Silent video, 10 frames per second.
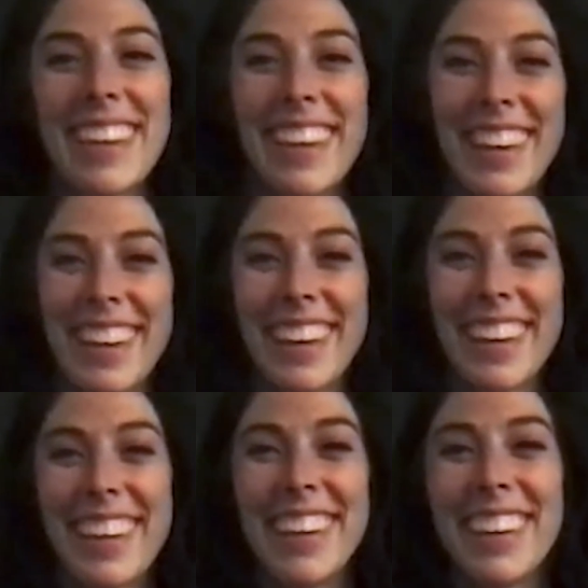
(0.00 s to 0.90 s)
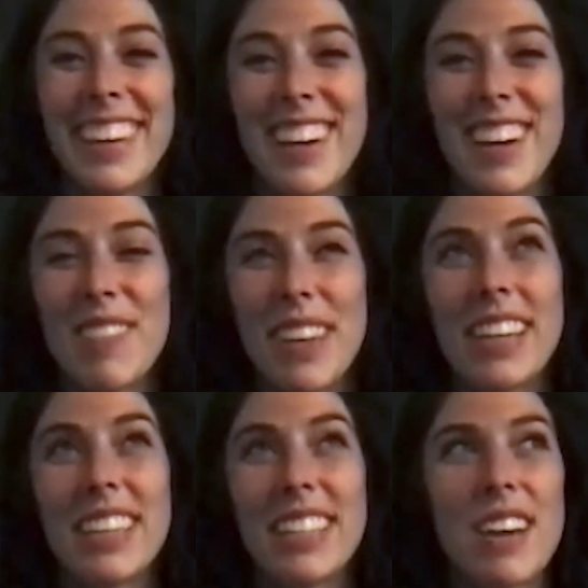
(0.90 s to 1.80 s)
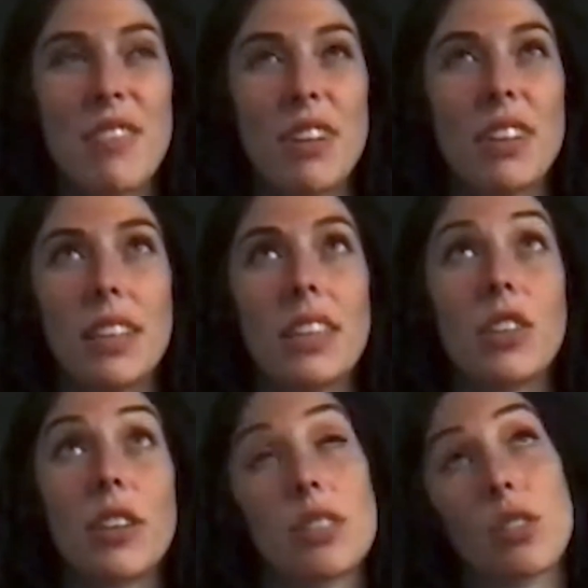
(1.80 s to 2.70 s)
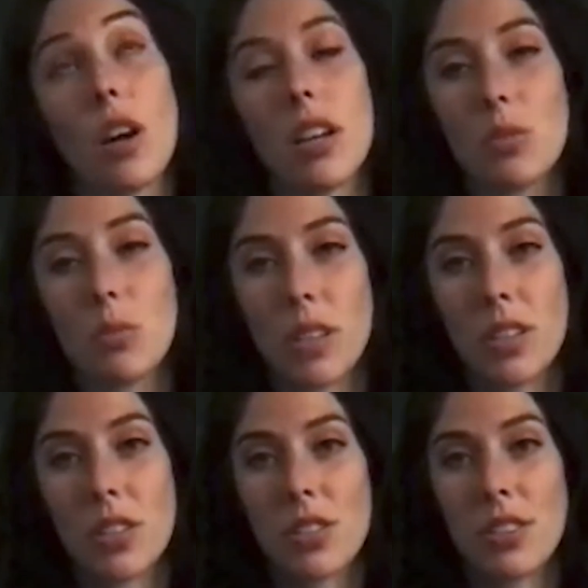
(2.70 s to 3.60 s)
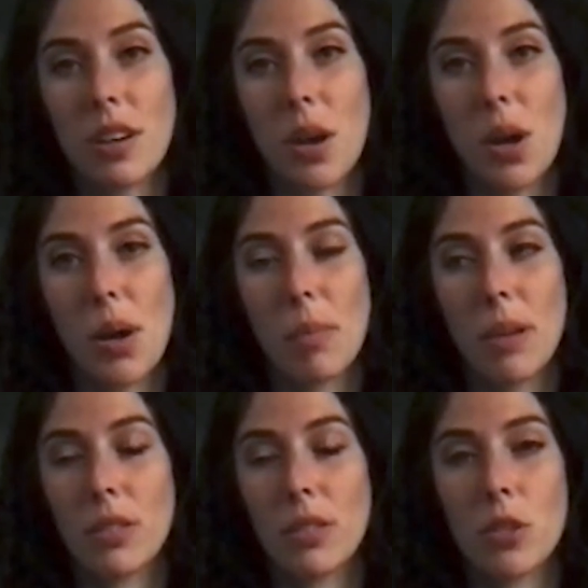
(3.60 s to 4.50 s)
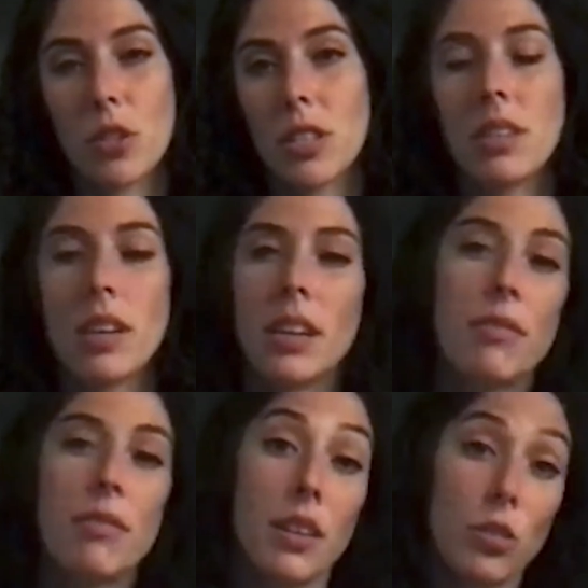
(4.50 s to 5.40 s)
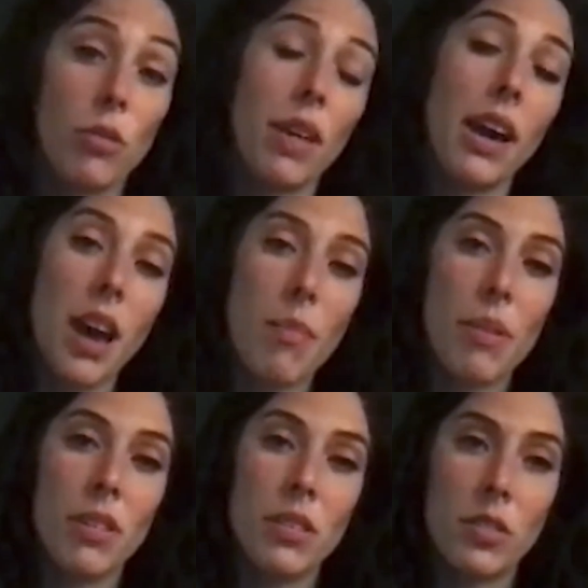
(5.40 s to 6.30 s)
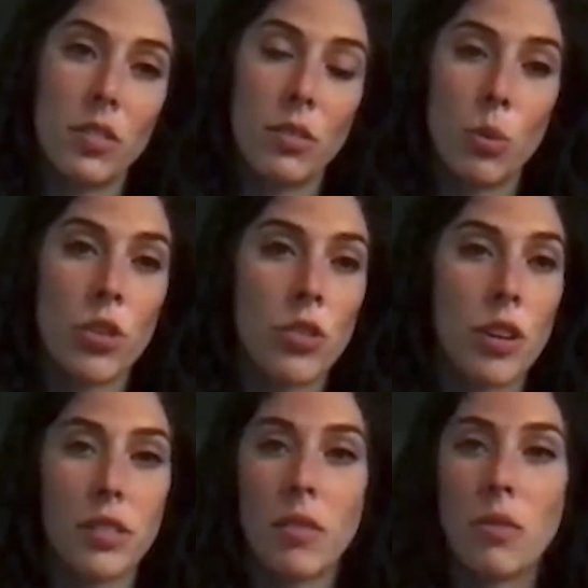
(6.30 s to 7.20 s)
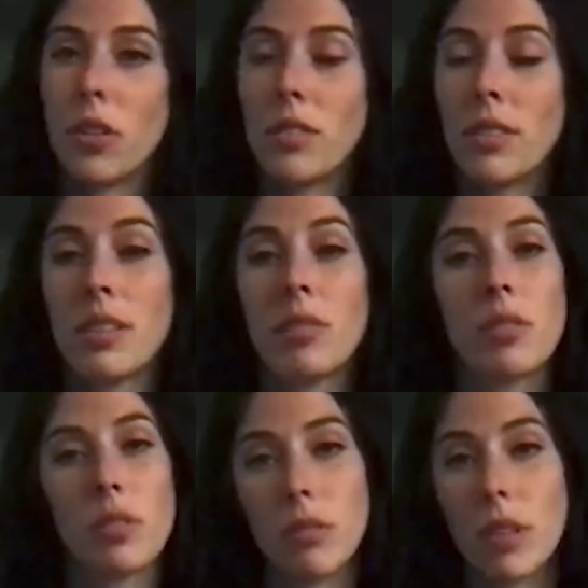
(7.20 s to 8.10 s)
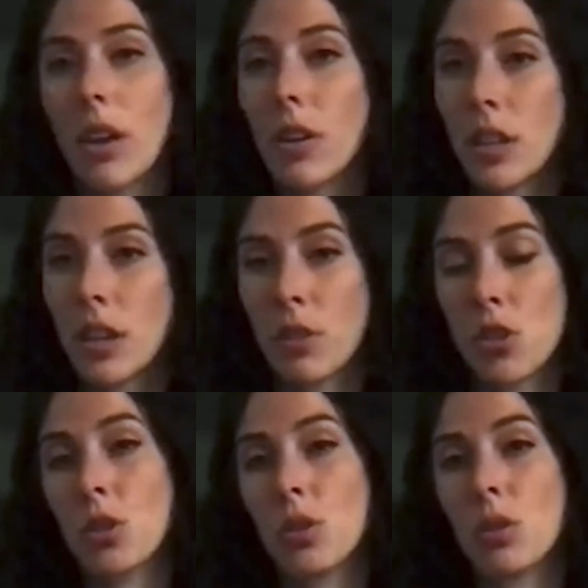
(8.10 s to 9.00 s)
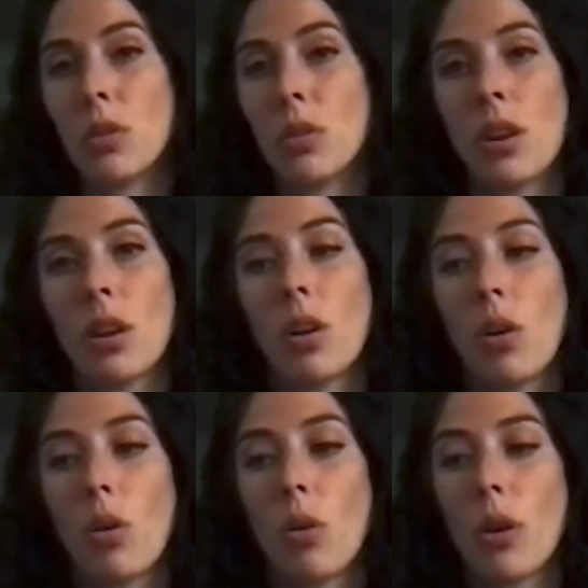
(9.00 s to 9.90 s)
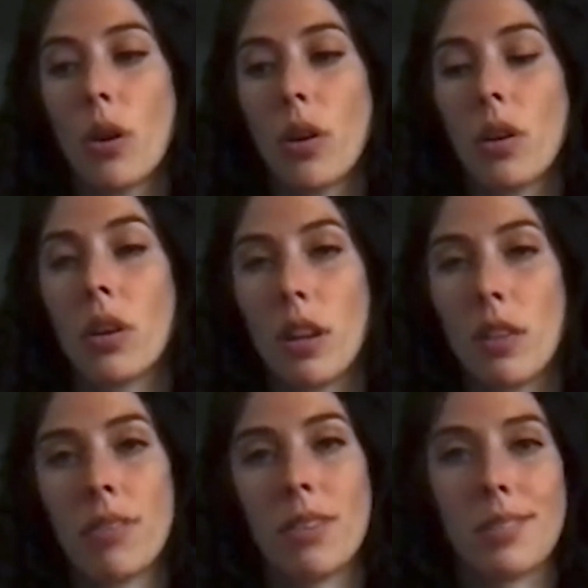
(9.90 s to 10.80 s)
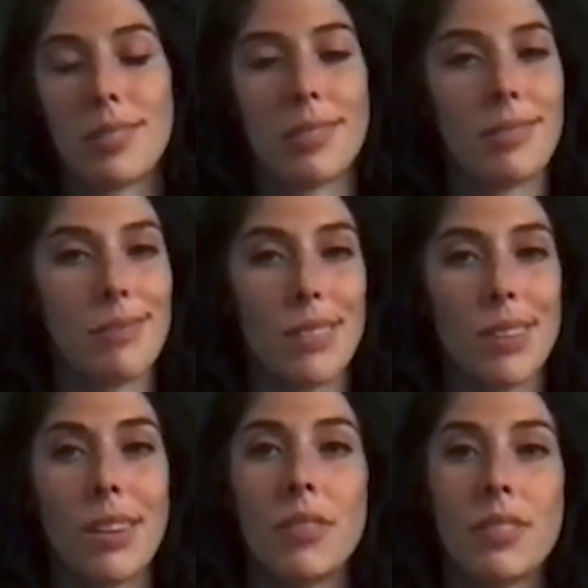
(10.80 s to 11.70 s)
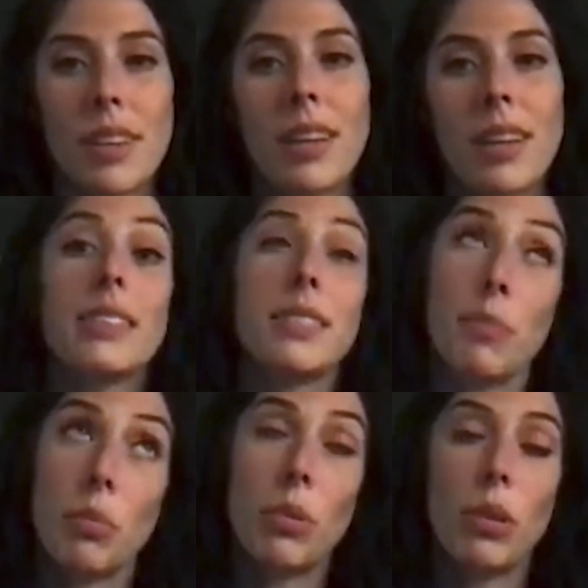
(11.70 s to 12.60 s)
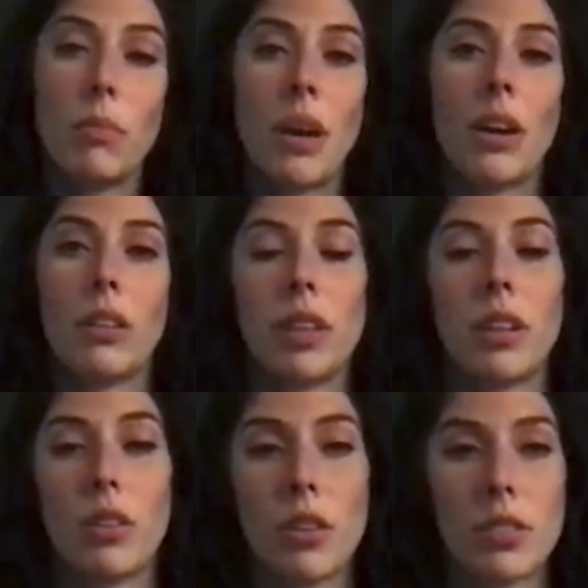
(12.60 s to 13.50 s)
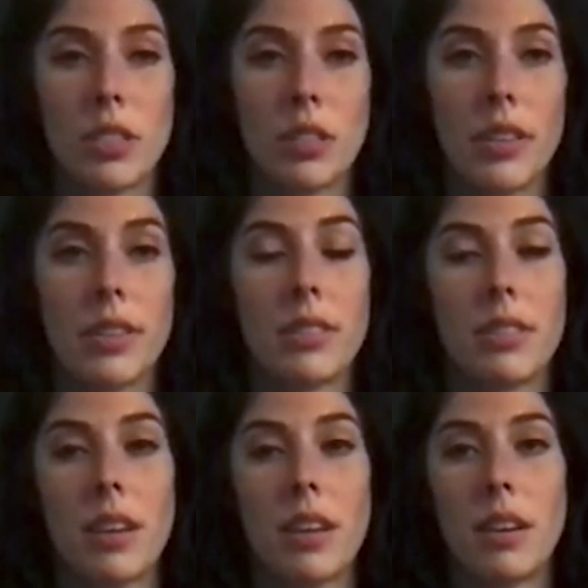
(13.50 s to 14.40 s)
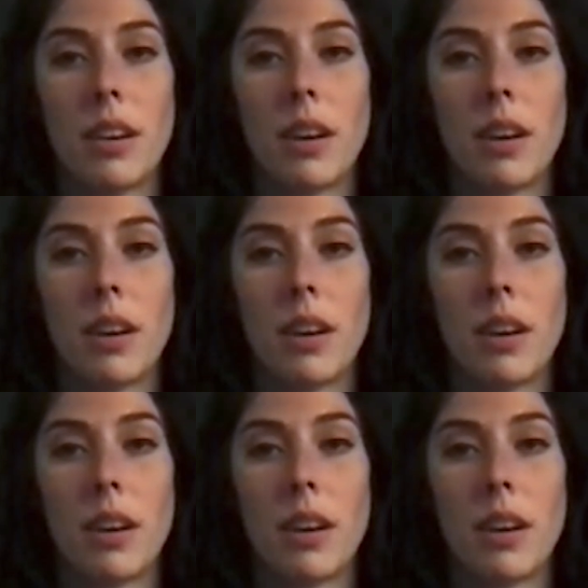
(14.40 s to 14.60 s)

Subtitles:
It can definitely increase costs, which is unfortunate. And if that happens, we try to save costs in a different area of the shoe, or if it's like an acceptable amount of like cost increase, then